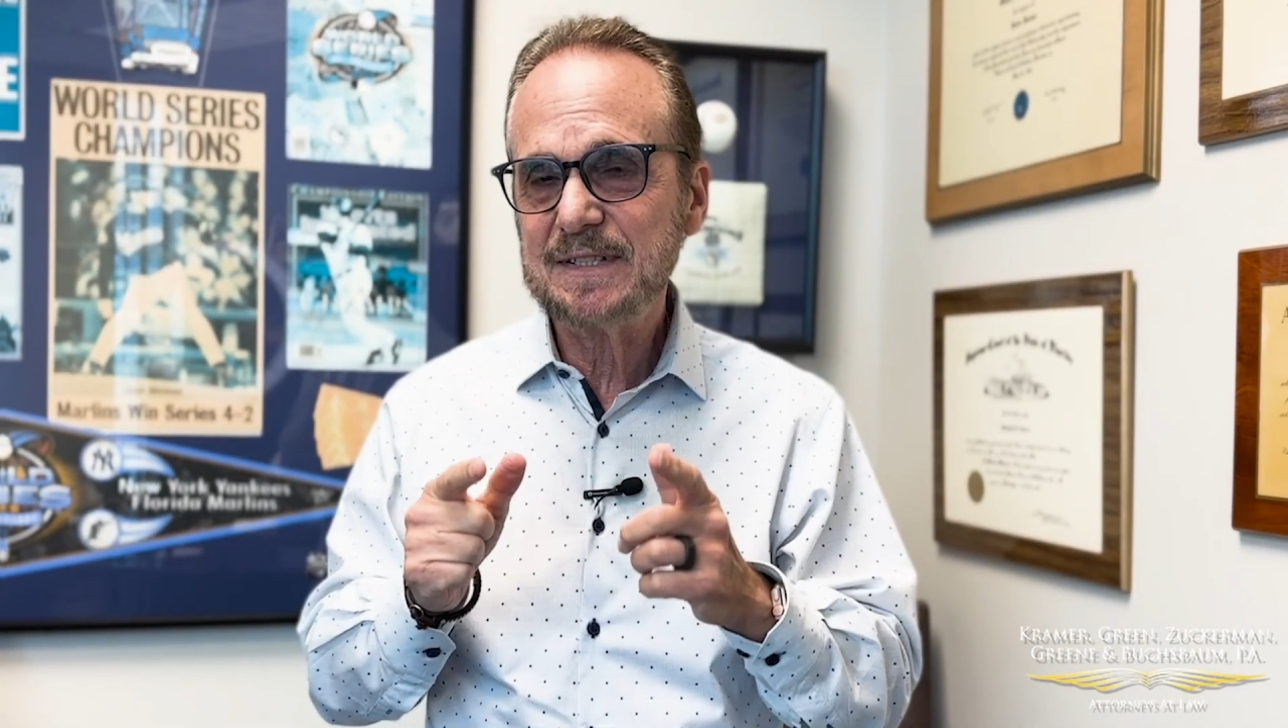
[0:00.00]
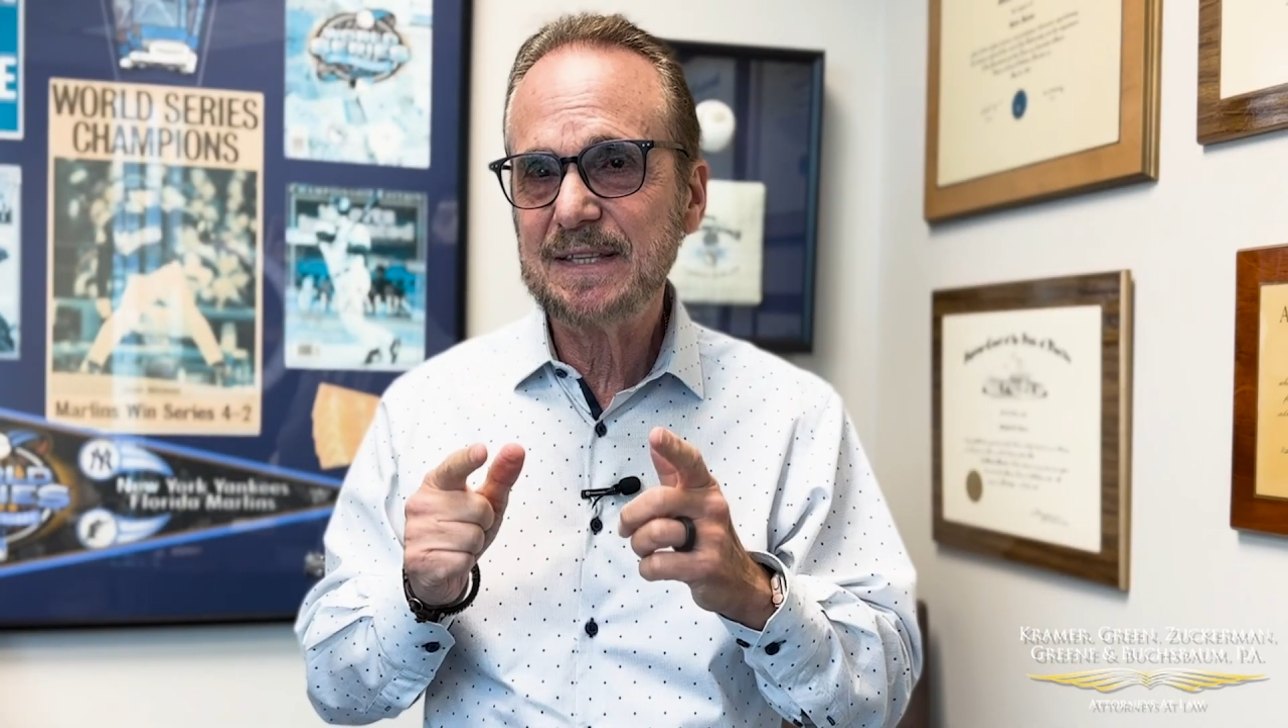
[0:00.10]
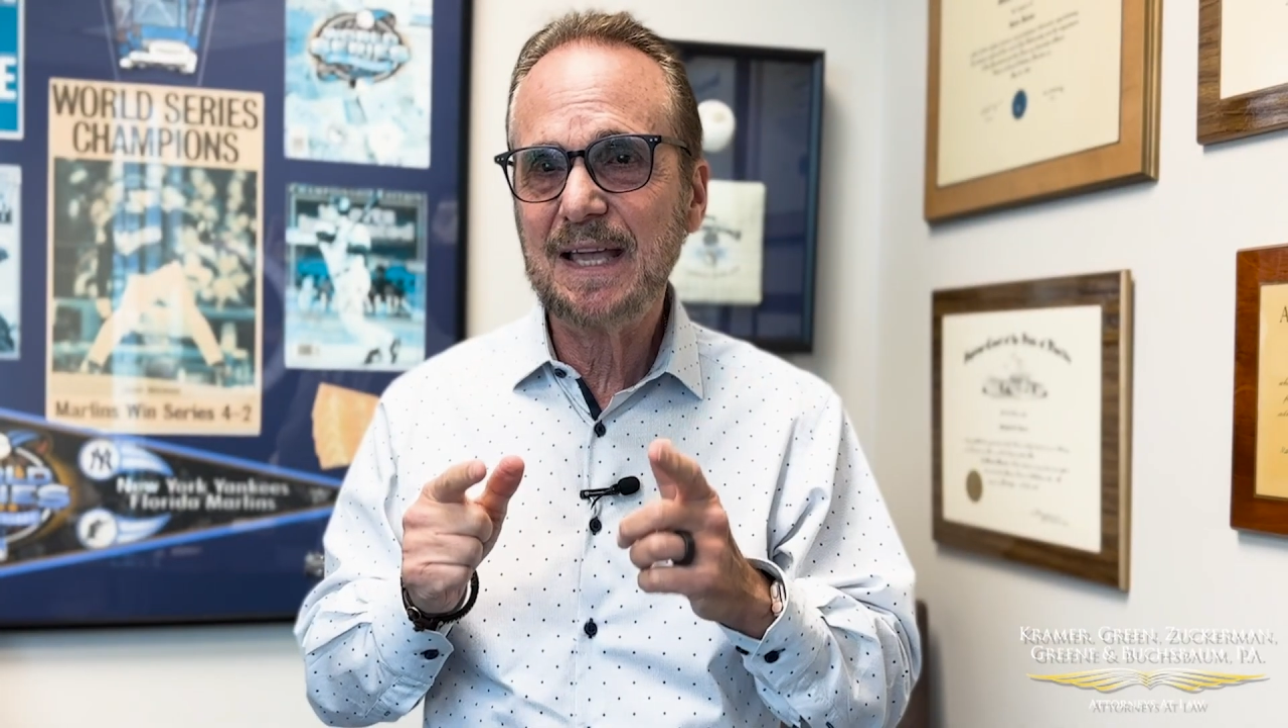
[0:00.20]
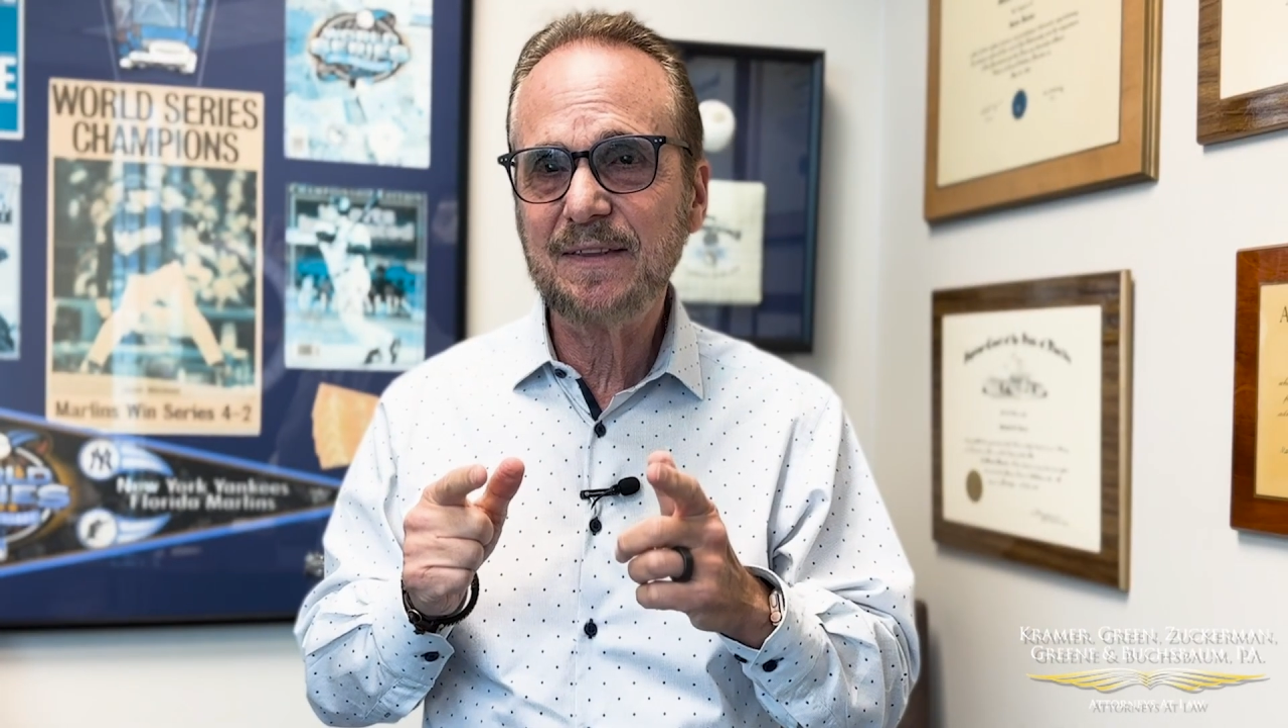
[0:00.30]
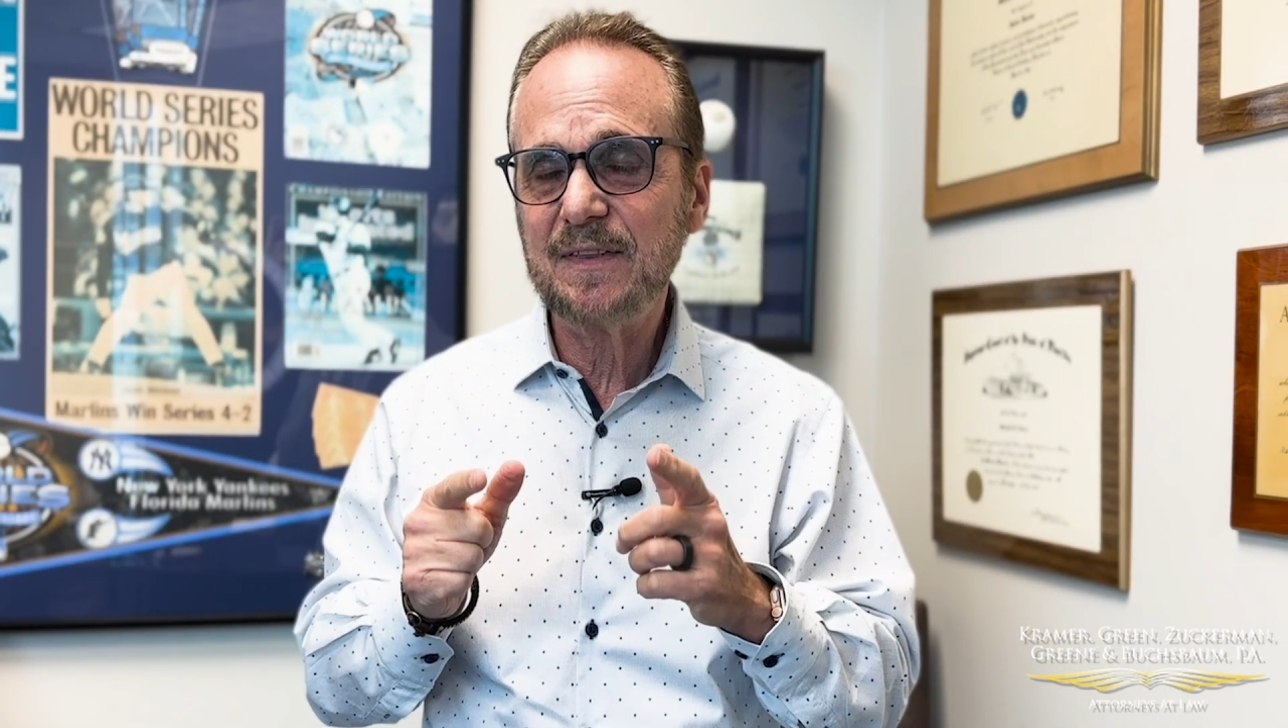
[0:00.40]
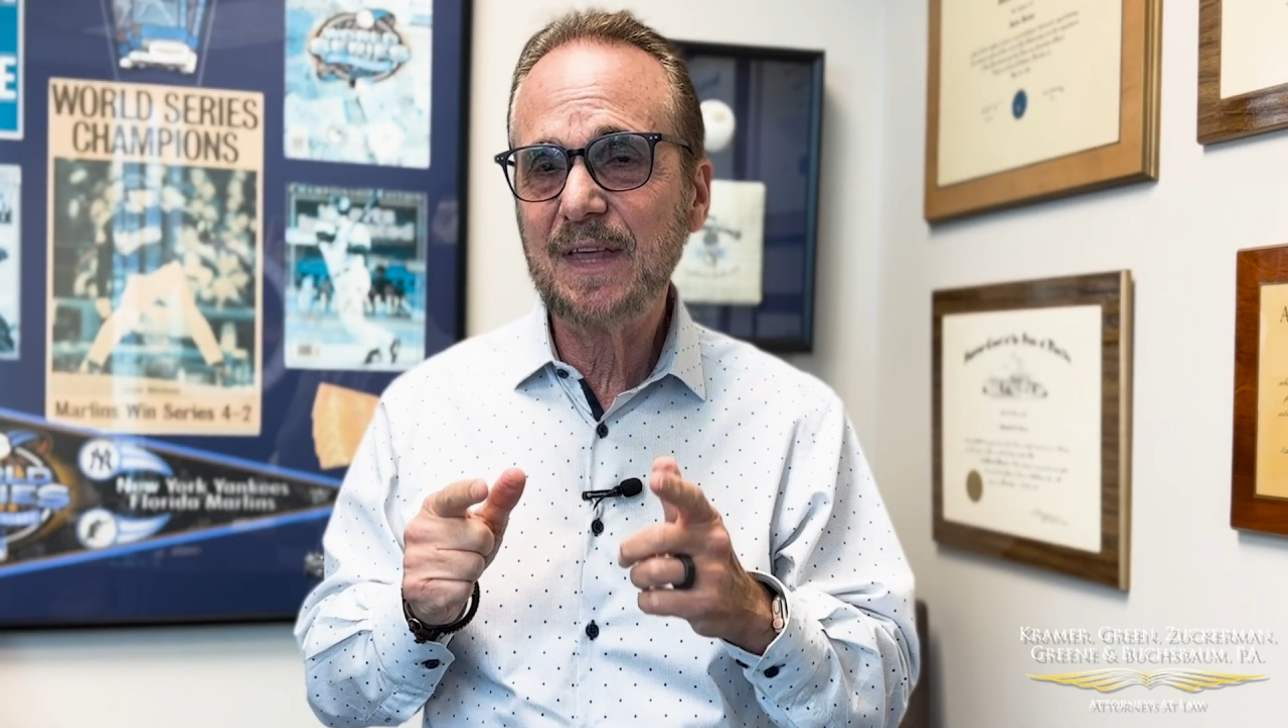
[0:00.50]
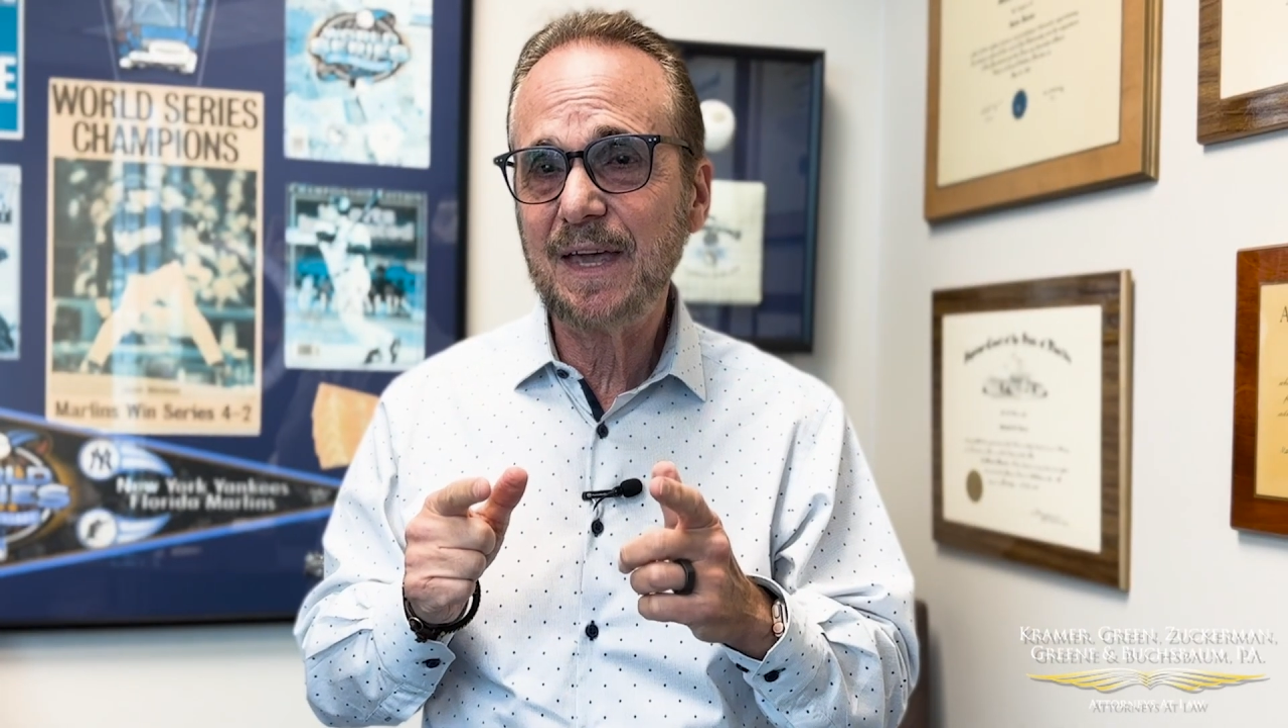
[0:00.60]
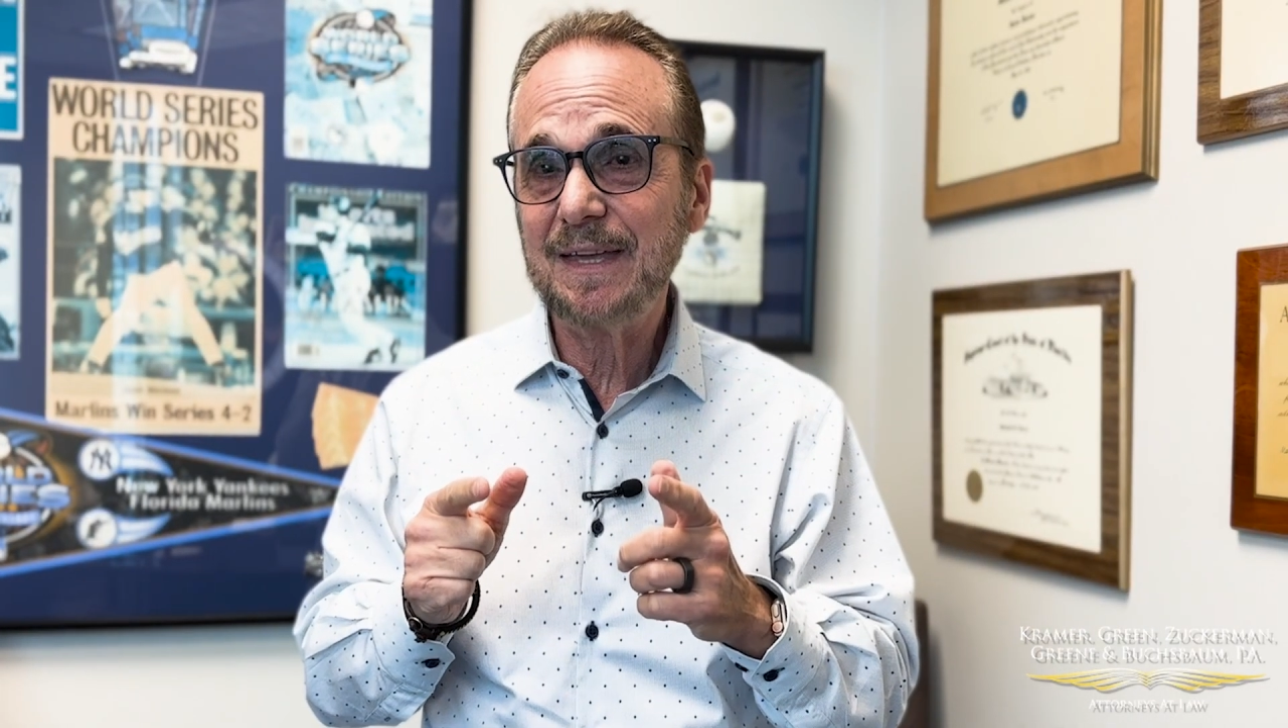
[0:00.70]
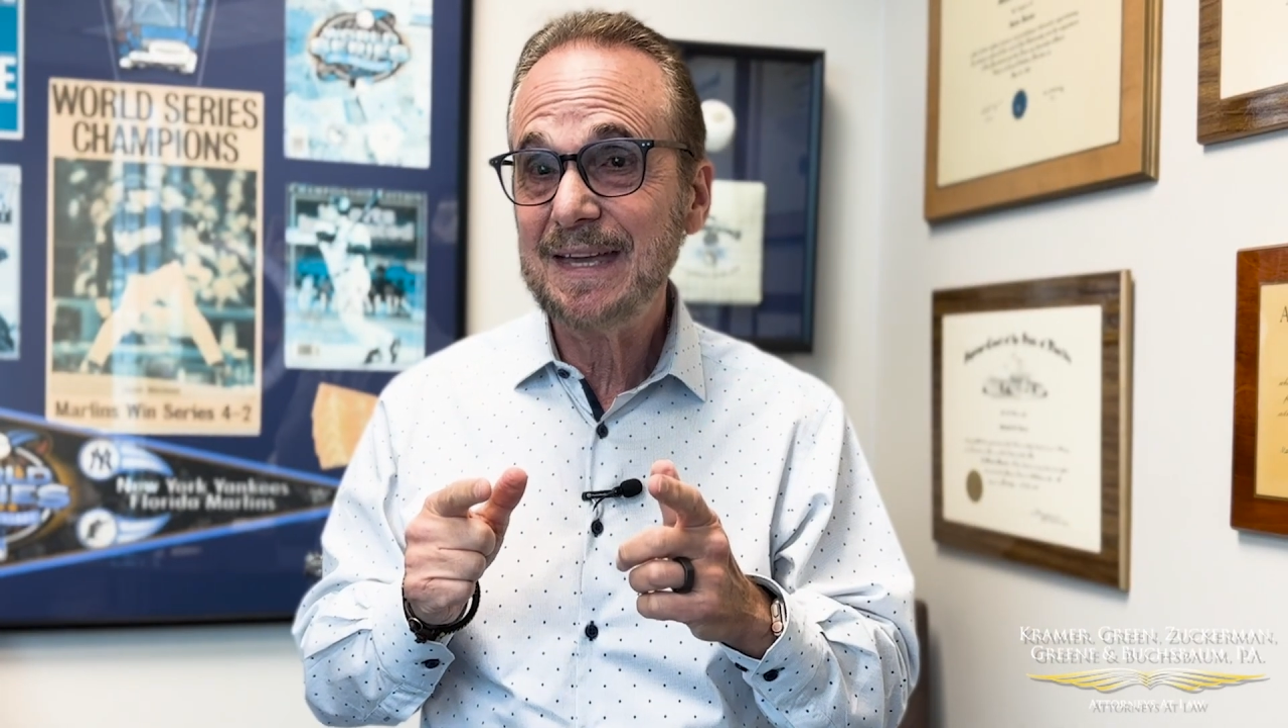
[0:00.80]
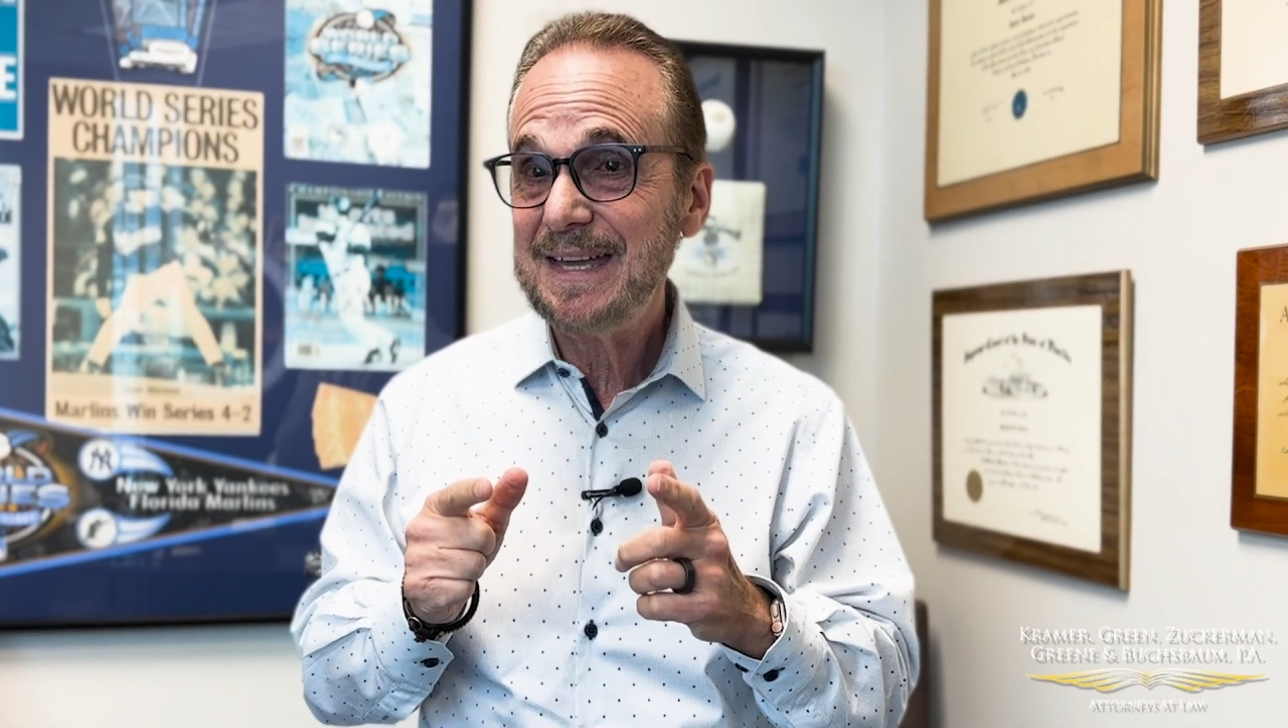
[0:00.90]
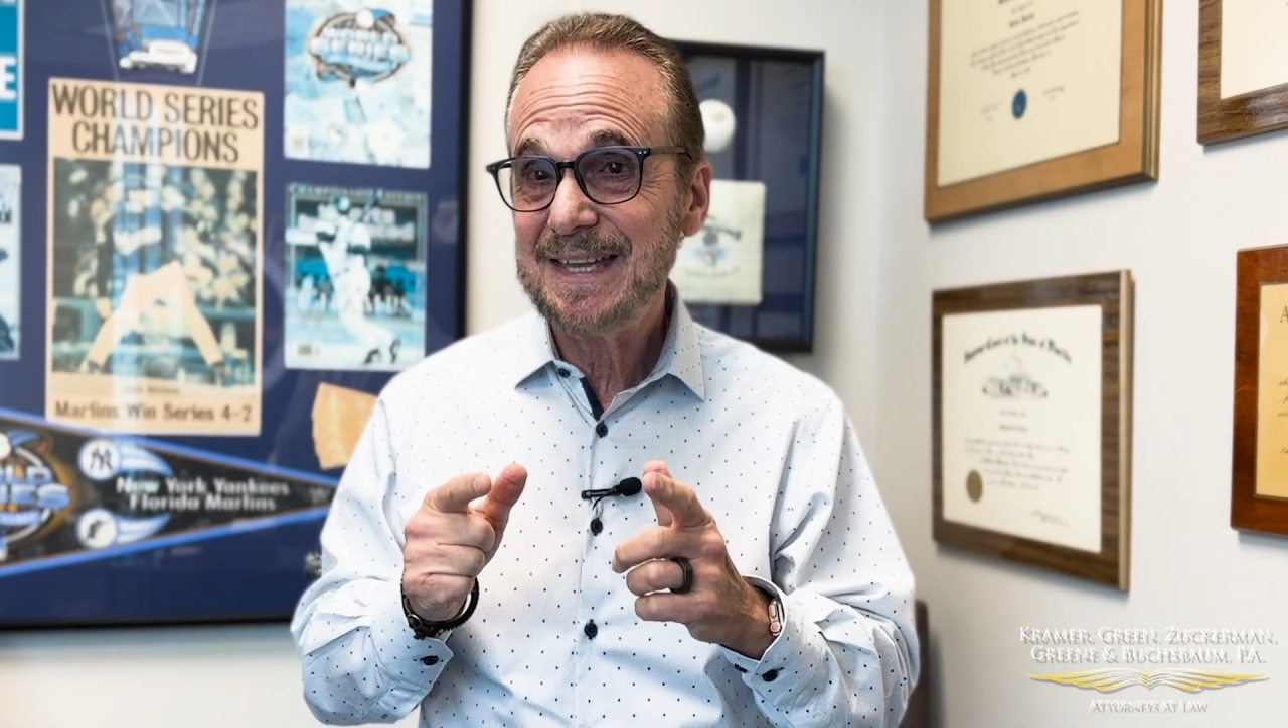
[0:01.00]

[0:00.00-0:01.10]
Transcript: at the end of the day,